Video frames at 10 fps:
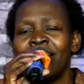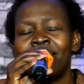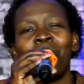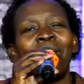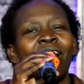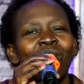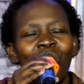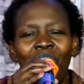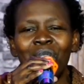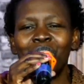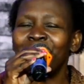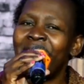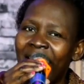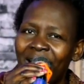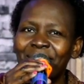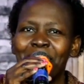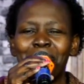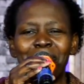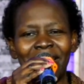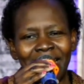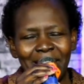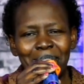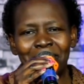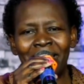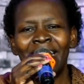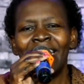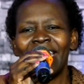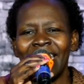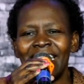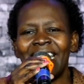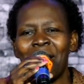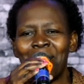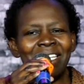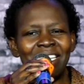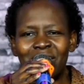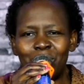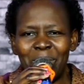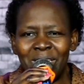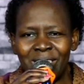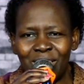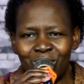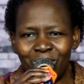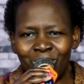the way God would have them become in our dispensation.